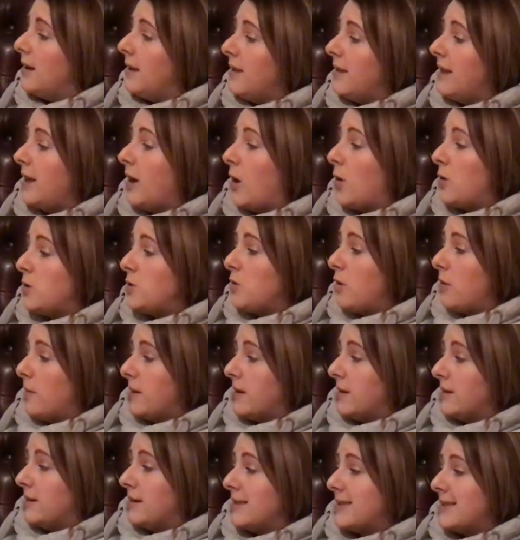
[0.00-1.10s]
The old
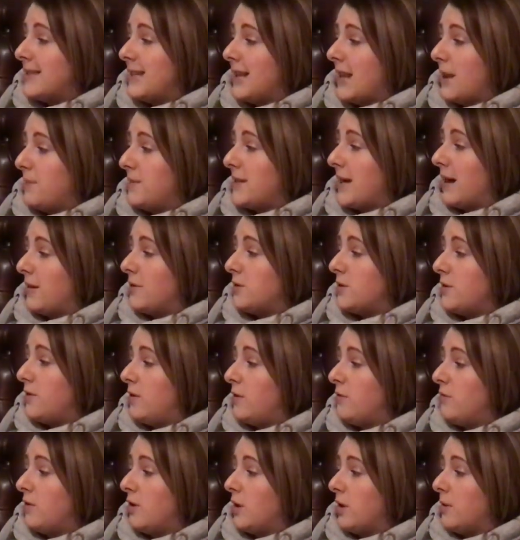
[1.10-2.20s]
woman slipped out of
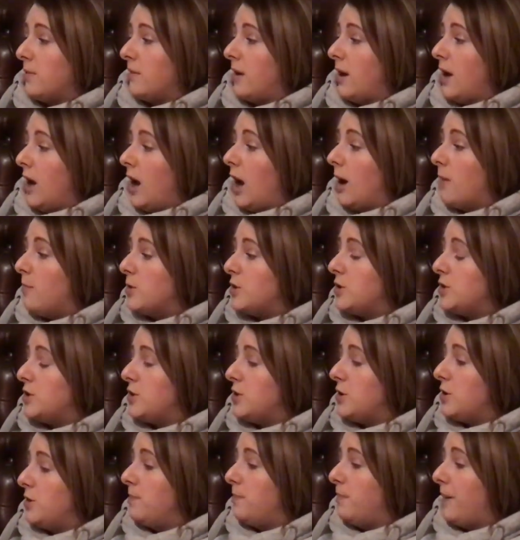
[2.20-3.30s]
the room and was
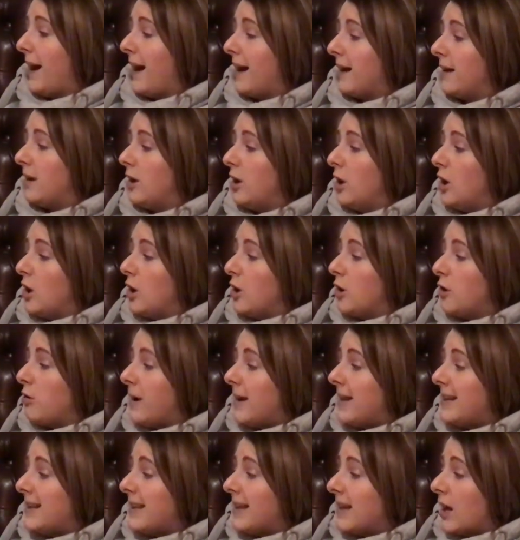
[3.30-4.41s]
soon back,
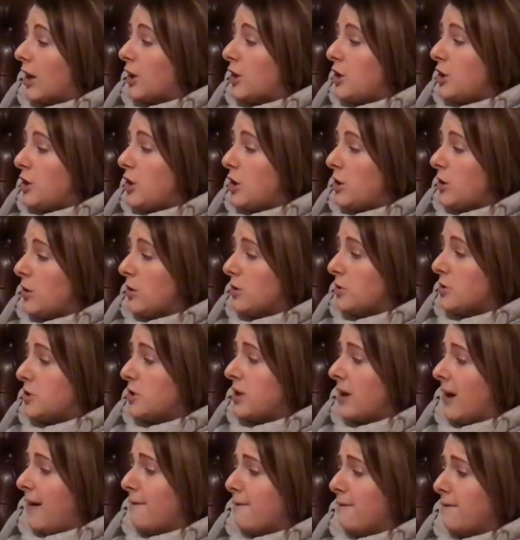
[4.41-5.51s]
cradling a
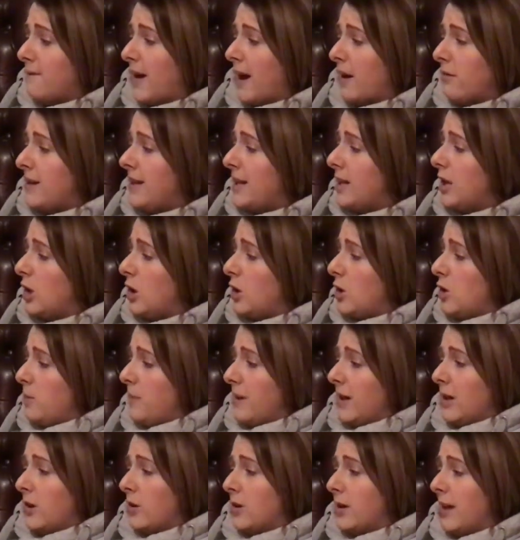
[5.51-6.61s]
huge, very
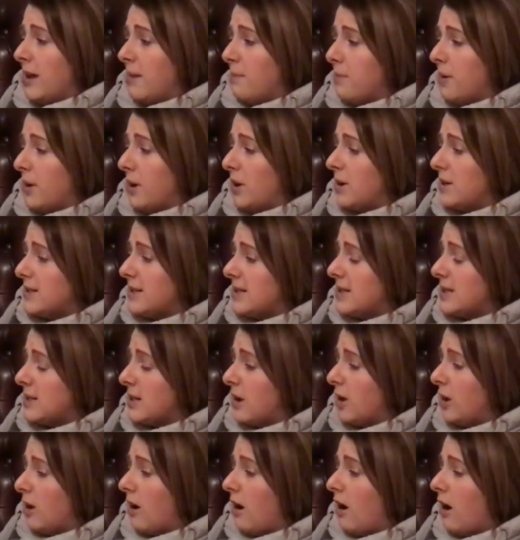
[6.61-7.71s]
gloomy-looking bird into
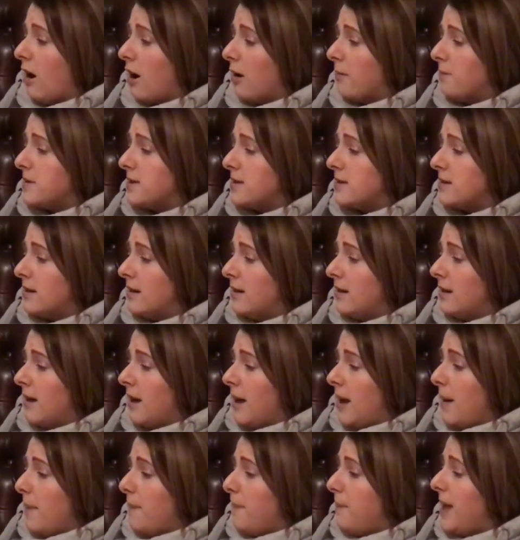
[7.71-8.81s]
her arms.
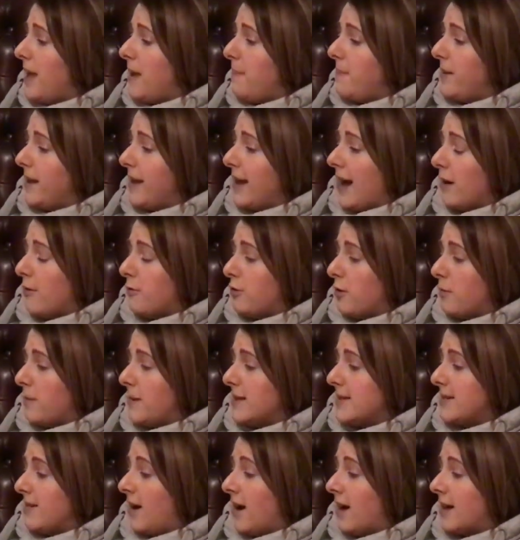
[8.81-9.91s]
Peeping out from
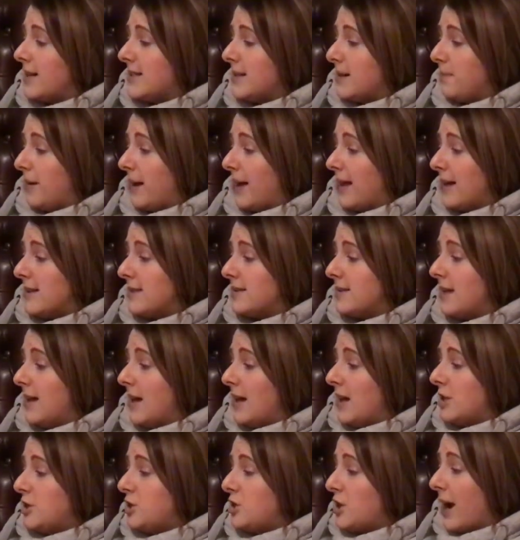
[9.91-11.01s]
his hiding place,
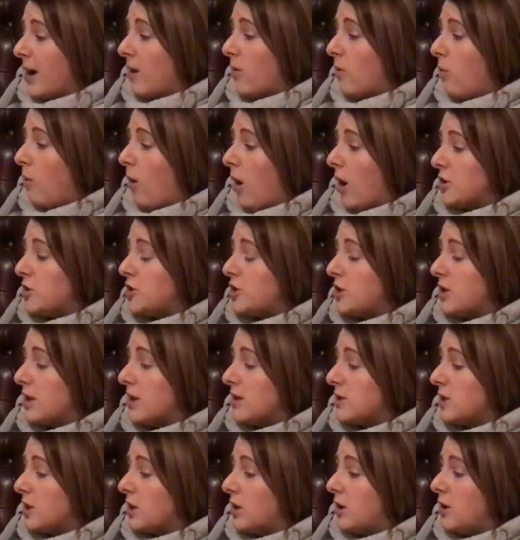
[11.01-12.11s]
Jack watched
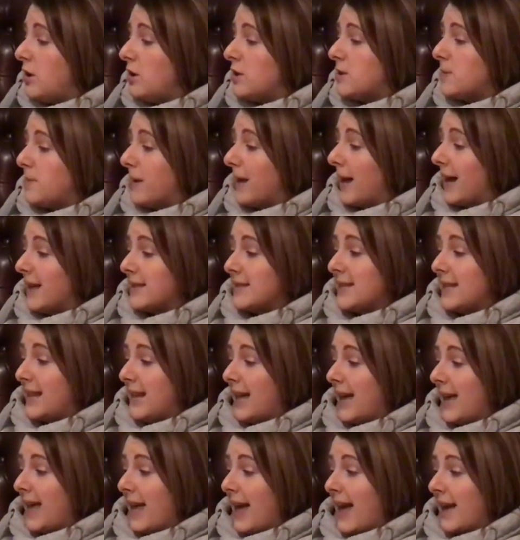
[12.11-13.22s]
as the goose began to
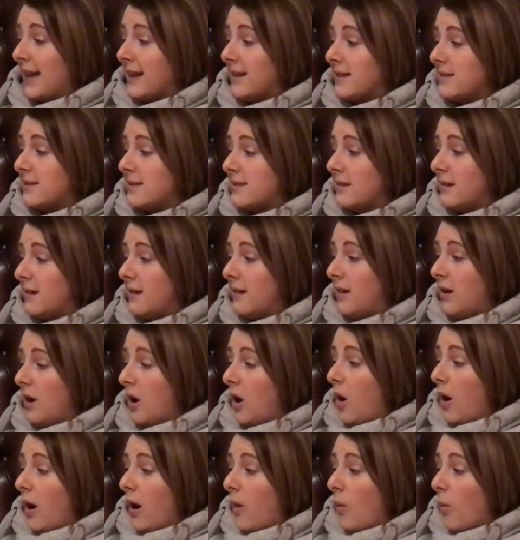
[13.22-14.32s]
lay eggs,
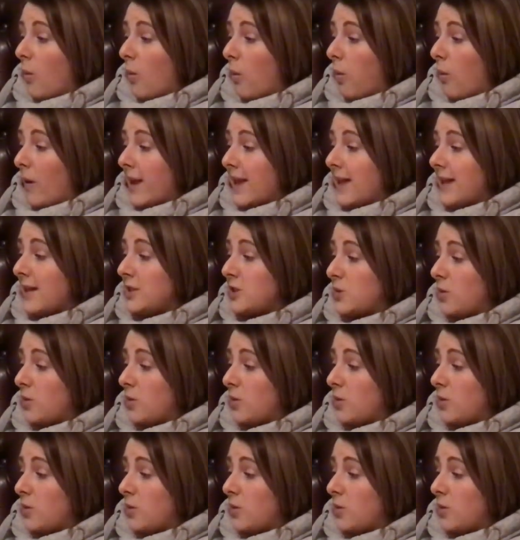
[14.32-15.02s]
each